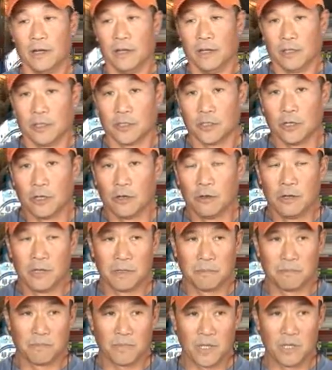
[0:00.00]
so
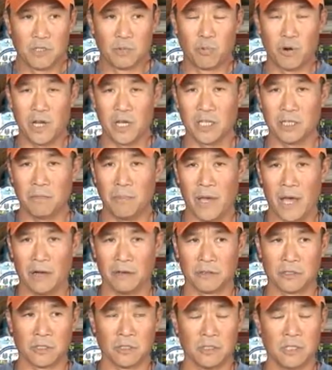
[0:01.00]
he was breaking the
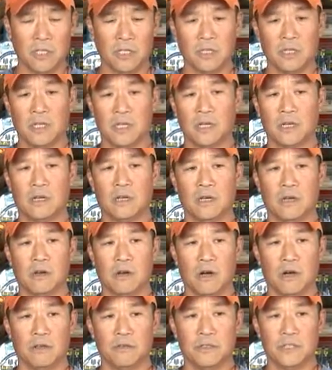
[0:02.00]
paddle, so he
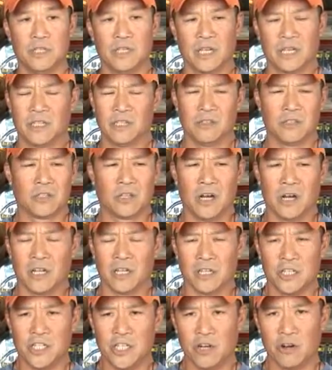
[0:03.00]
called, I guess he was
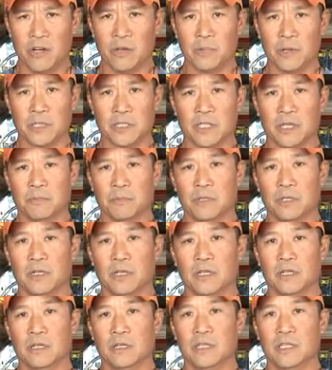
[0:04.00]
talking to Jerry about something,
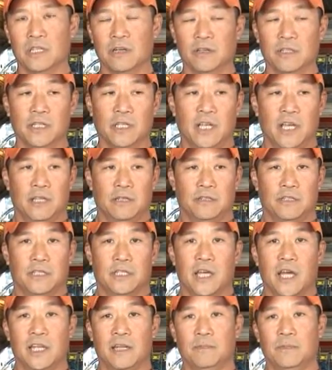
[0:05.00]
and Jerry said, hey, there's this
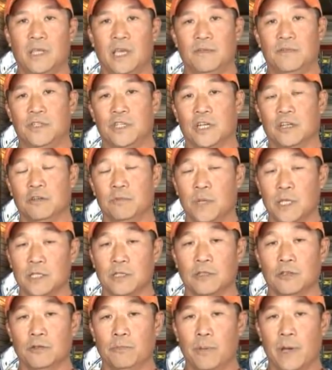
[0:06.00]
guy named Dave Chun who makes
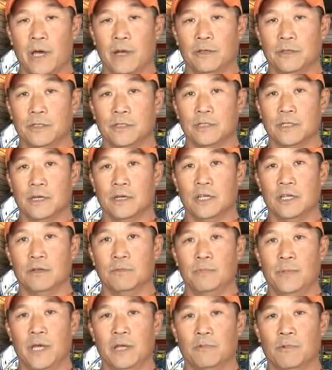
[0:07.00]
canoe paddles here
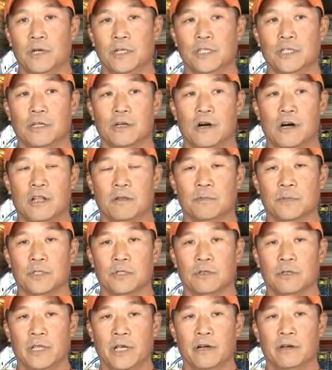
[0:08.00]
in Bend, why don't you call him?
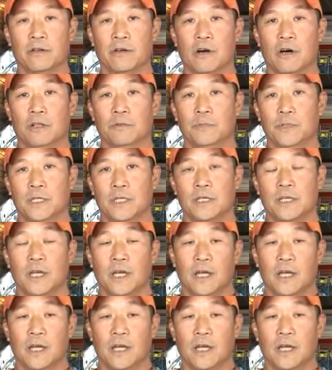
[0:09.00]
So Laird called me,